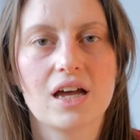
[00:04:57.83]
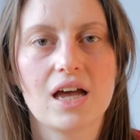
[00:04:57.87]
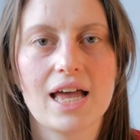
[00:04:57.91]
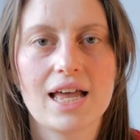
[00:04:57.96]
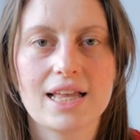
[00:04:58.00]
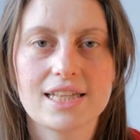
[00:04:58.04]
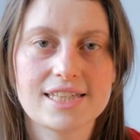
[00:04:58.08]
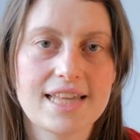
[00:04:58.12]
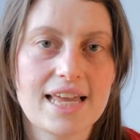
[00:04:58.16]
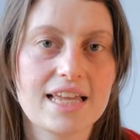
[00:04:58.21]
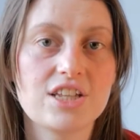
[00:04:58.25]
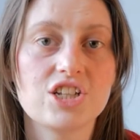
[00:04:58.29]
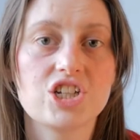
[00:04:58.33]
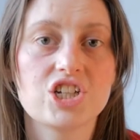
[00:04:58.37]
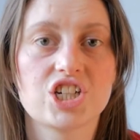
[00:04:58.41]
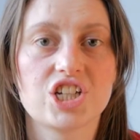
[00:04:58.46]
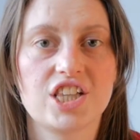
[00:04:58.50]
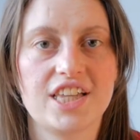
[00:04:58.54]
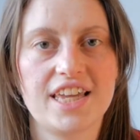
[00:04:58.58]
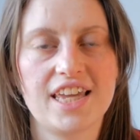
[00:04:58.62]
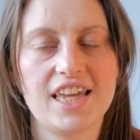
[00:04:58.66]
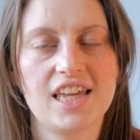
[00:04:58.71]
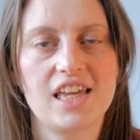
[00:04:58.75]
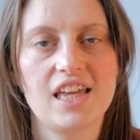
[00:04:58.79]

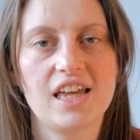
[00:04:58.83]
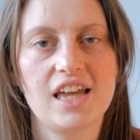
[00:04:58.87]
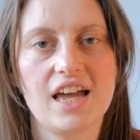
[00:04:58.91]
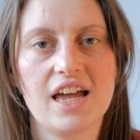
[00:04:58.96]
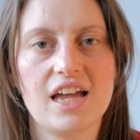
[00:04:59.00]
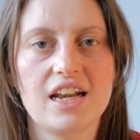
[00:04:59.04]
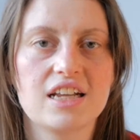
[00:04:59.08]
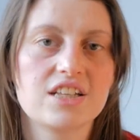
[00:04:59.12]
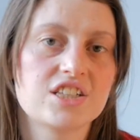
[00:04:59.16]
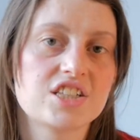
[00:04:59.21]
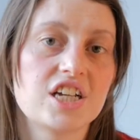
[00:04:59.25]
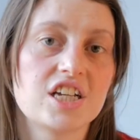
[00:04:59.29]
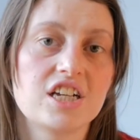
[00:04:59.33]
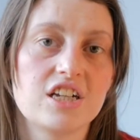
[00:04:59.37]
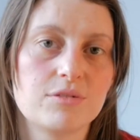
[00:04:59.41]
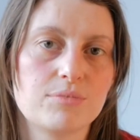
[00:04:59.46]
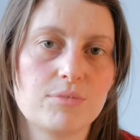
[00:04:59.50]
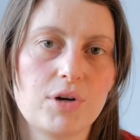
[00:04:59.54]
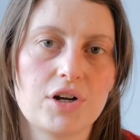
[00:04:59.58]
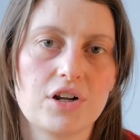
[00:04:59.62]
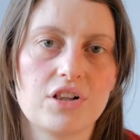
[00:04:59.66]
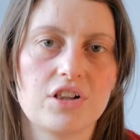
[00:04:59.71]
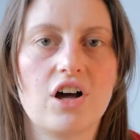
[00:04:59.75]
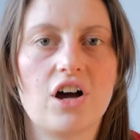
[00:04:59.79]
essentially an internal
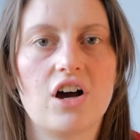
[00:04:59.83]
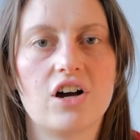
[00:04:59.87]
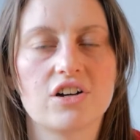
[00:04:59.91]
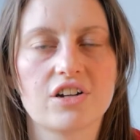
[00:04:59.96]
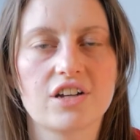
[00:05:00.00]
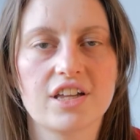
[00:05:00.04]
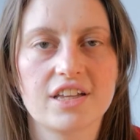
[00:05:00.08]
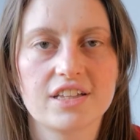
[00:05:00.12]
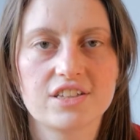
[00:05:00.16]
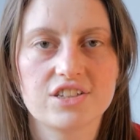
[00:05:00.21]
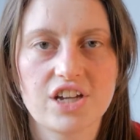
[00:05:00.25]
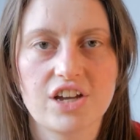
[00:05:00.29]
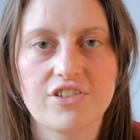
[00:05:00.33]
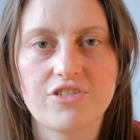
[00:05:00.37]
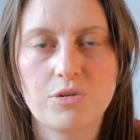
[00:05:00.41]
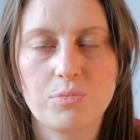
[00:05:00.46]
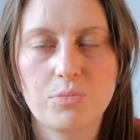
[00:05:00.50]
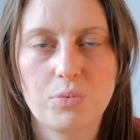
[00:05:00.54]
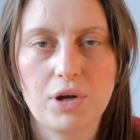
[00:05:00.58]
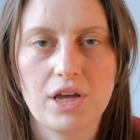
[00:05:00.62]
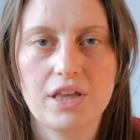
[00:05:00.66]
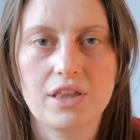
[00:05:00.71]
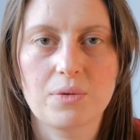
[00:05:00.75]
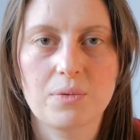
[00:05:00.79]
monologue, Jeffrey
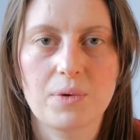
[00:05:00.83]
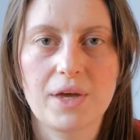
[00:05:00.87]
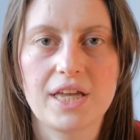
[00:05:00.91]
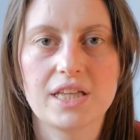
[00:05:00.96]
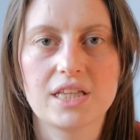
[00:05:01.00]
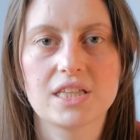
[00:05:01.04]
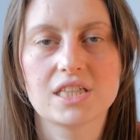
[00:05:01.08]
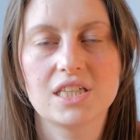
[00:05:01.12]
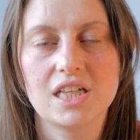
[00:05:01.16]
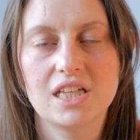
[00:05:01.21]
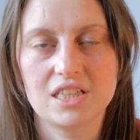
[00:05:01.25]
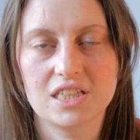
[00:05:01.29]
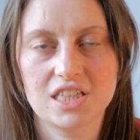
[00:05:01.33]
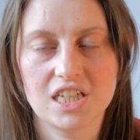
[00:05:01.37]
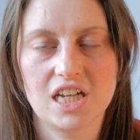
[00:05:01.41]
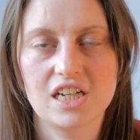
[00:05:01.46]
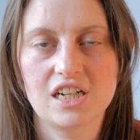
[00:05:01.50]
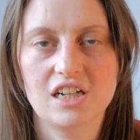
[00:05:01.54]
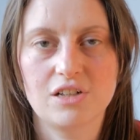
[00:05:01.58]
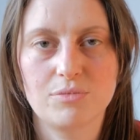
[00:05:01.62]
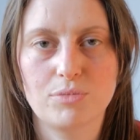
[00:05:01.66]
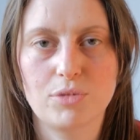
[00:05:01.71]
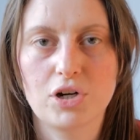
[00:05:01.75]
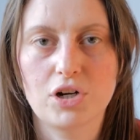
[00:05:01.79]
Braithwaite's
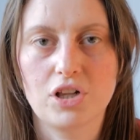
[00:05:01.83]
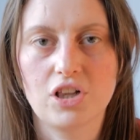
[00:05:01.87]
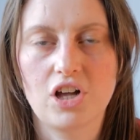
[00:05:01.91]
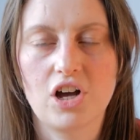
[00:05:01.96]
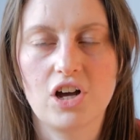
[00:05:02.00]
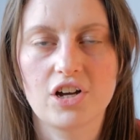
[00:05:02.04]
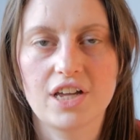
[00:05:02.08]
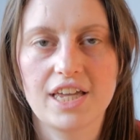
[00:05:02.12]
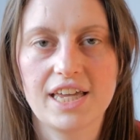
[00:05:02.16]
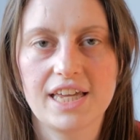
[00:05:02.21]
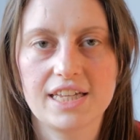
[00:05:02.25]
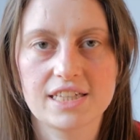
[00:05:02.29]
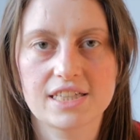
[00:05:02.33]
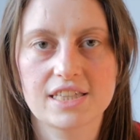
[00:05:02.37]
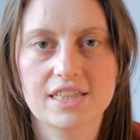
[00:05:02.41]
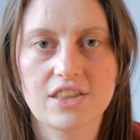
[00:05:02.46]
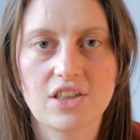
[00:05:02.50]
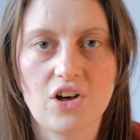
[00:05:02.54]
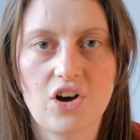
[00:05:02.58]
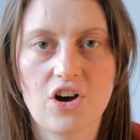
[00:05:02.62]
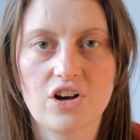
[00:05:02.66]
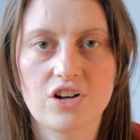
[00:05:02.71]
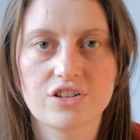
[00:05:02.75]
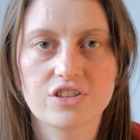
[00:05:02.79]
internal monologue, his
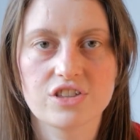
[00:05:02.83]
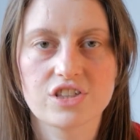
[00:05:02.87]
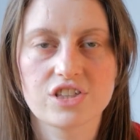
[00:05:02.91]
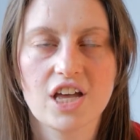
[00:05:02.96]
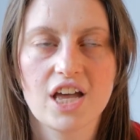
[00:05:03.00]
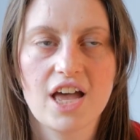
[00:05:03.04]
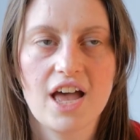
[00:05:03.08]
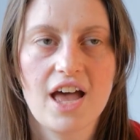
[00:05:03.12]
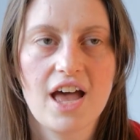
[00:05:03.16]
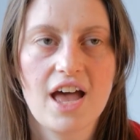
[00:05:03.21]
thoughts.